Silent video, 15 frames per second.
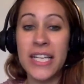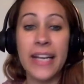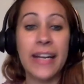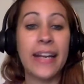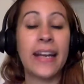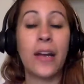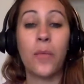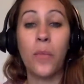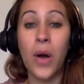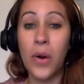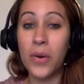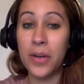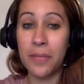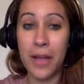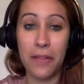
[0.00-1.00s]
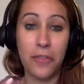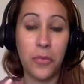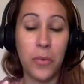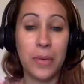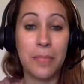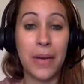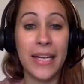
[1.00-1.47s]
date and I welcome
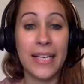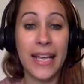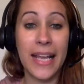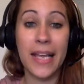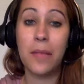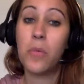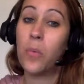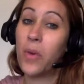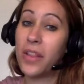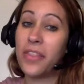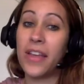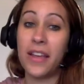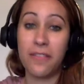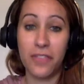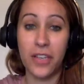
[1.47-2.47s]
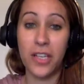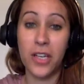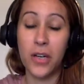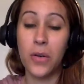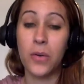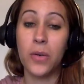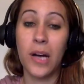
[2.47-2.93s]
everyone by name with a
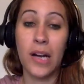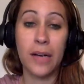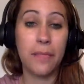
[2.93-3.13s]
video